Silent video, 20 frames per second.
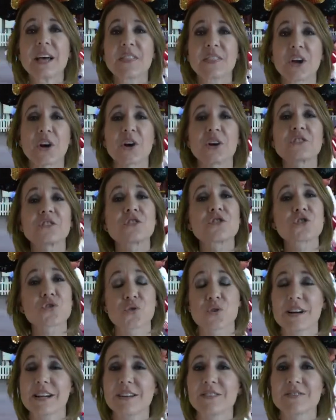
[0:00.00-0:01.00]
There is a
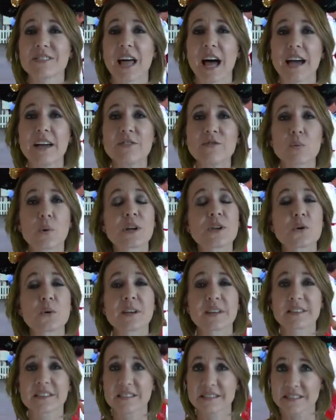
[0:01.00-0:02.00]
tree of life where you
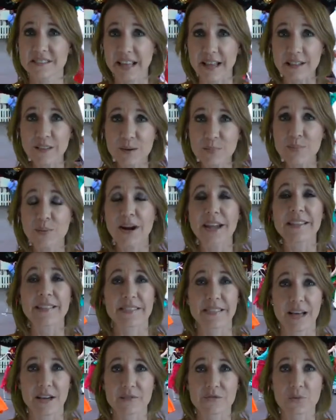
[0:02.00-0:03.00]
can
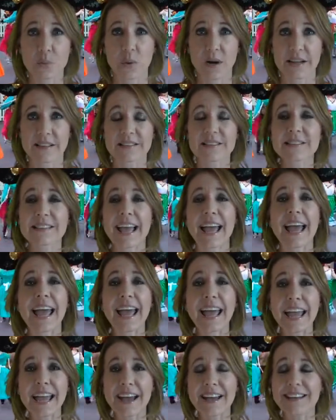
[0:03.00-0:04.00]
celebrate loved ones,
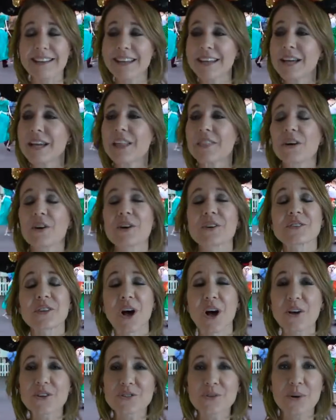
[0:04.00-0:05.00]
and there is
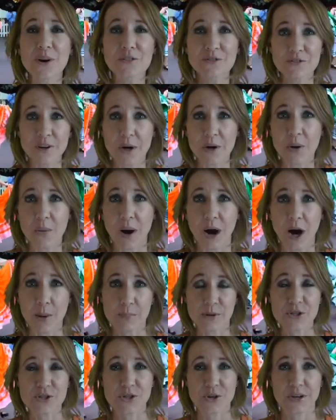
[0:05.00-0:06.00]
also a photo
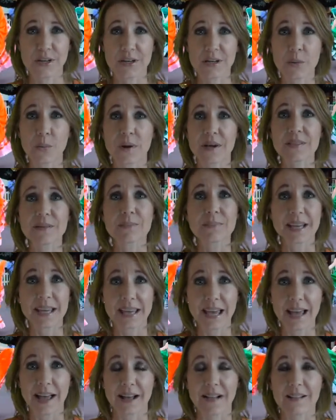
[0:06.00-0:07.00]
opportunity with
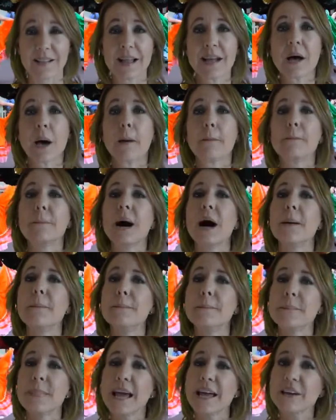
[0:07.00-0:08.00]
Miguel. But
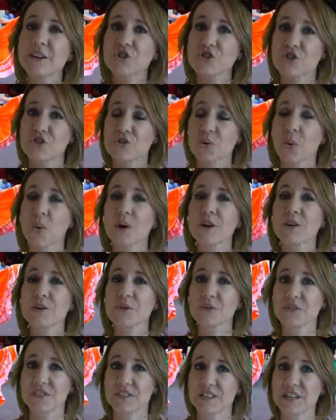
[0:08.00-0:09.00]
make sure
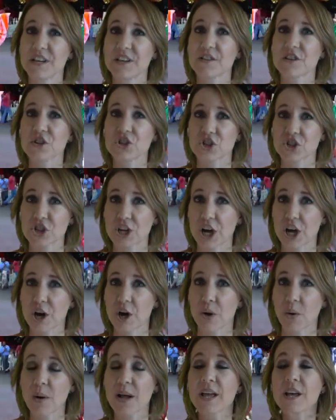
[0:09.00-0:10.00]
you see the
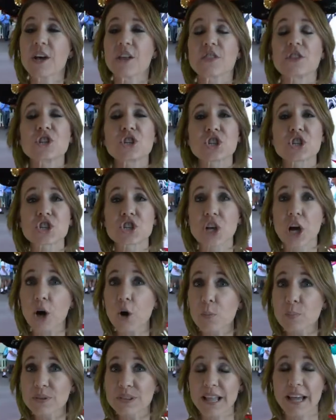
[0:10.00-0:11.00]
show. The
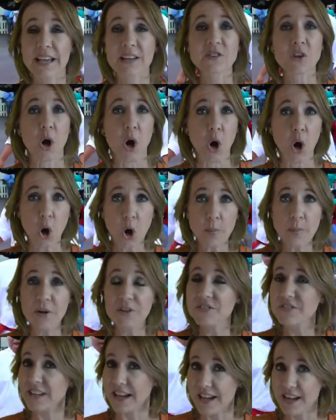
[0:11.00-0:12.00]
show plays
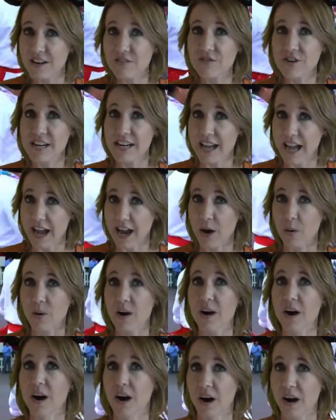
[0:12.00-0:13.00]
almost every
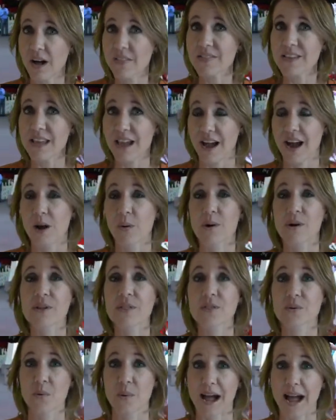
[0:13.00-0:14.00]
hour on the hour
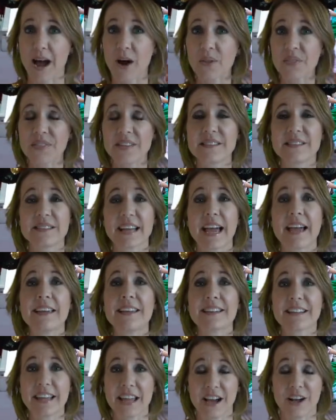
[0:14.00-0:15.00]
throughout the day
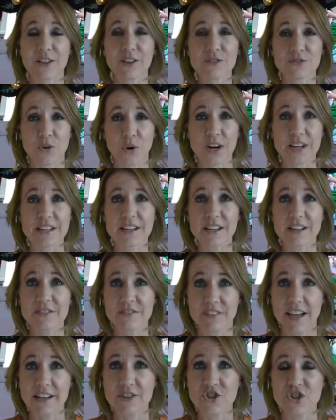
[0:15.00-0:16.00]
in California
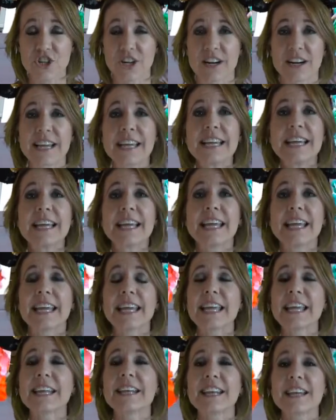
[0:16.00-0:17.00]
Adventure.
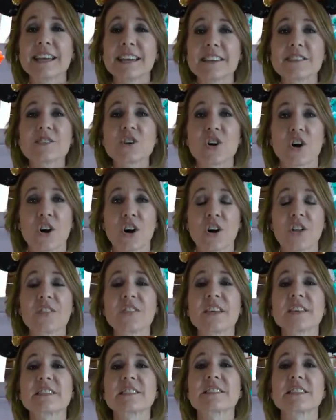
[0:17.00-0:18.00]
It is called
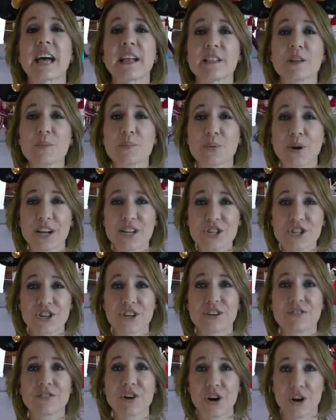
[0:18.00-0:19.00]
The
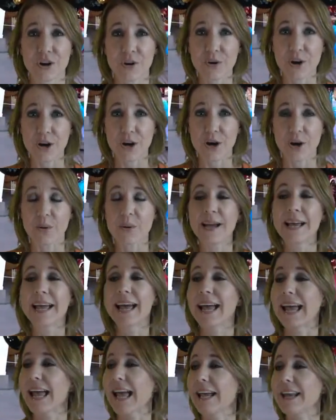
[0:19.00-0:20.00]
Celebration of Coco,
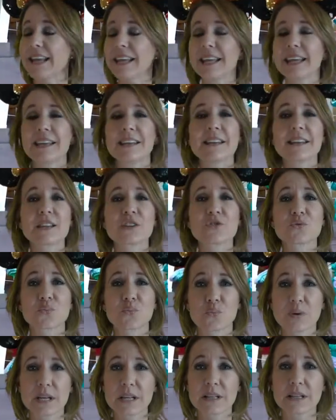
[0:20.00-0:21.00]
and it is
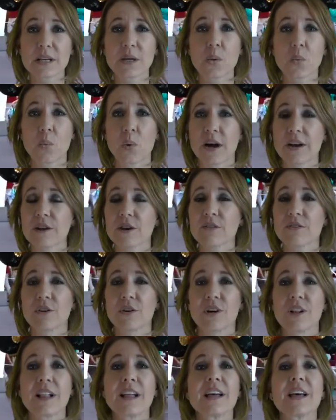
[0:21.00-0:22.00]
really
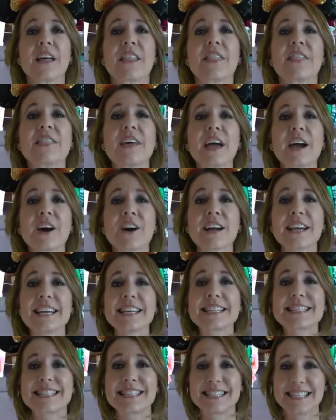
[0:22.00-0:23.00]
wonderful. There
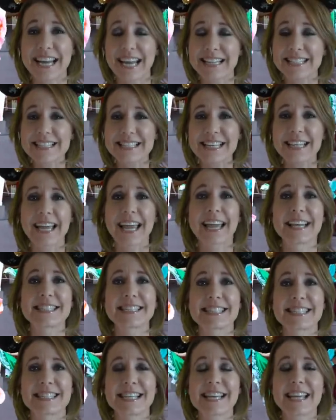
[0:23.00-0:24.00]
is dancing
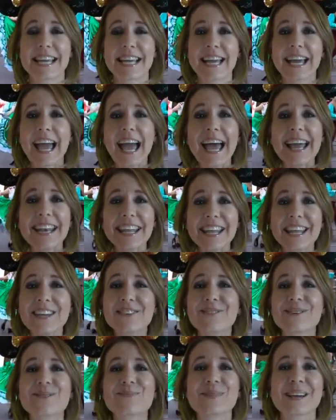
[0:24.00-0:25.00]
and singing, and
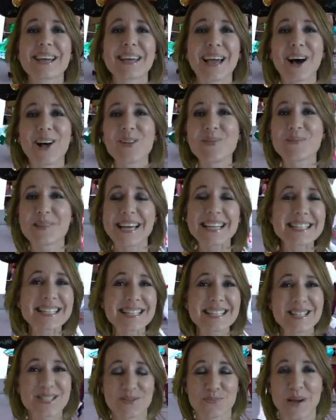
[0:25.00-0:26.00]
even Miguel makes
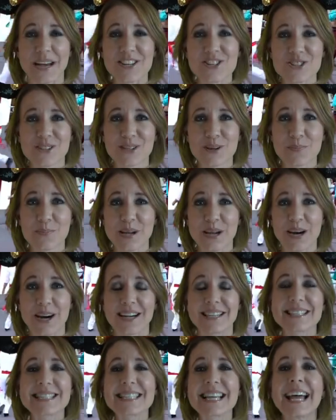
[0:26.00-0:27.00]
a special
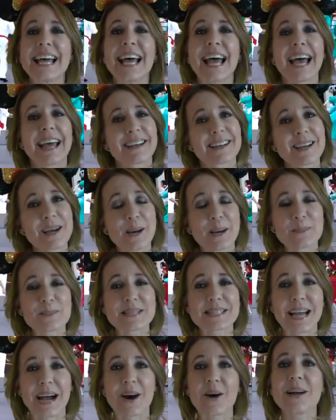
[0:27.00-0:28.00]
appearance and
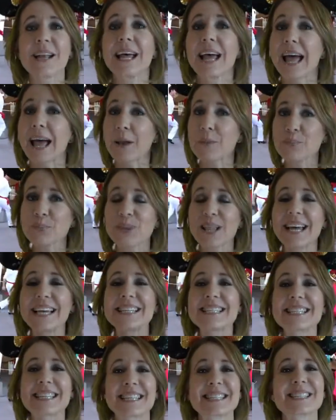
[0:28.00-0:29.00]
comes out and
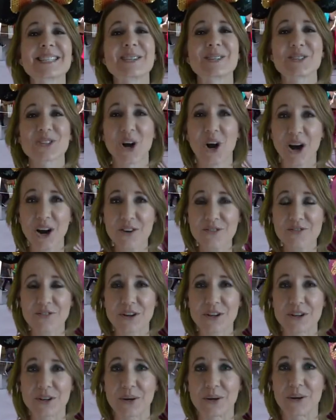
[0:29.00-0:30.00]
plays his guitar
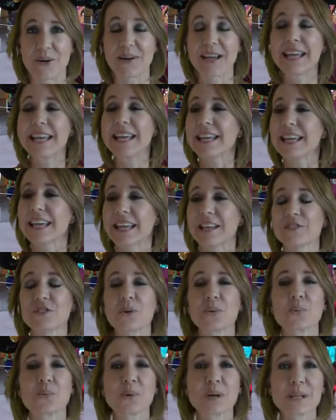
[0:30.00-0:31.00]
for you. It's
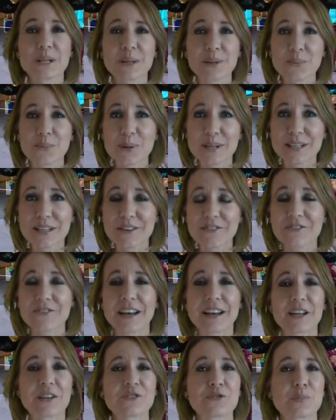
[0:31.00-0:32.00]
a really, really
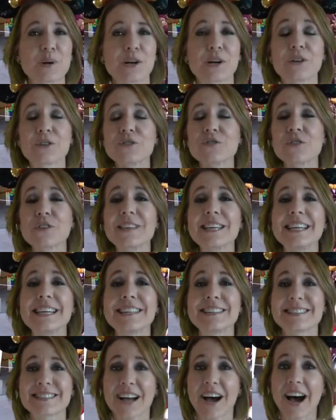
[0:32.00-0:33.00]
fun experience for the
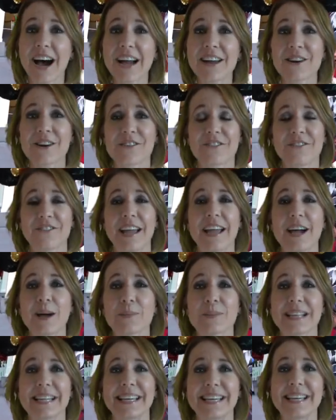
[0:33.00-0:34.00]
entire
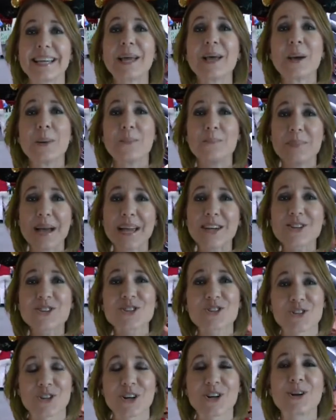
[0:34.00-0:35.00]
family. Make
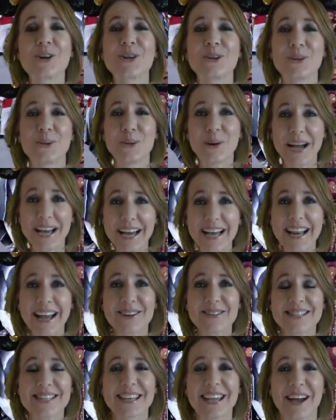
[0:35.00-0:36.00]
sure you head
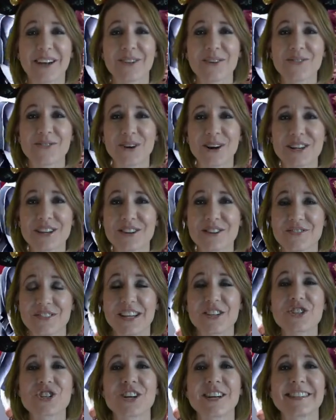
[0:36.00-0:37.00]
out to California
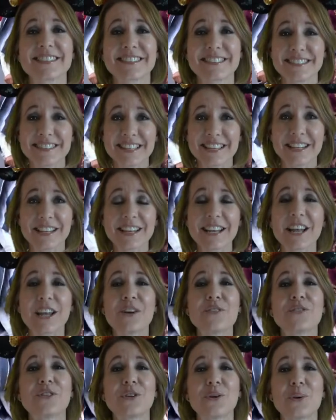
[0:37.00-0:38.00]
Adventure and see it
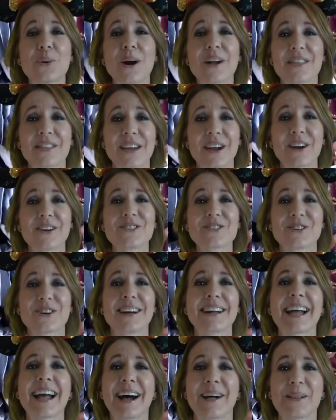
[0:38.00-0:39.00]
if you are there
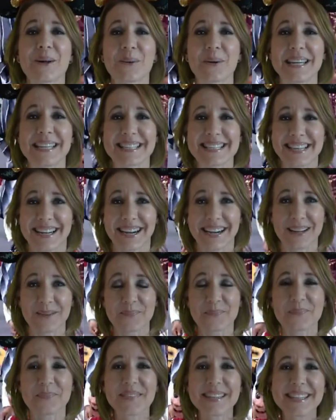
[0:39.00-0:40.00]
during Halloween time.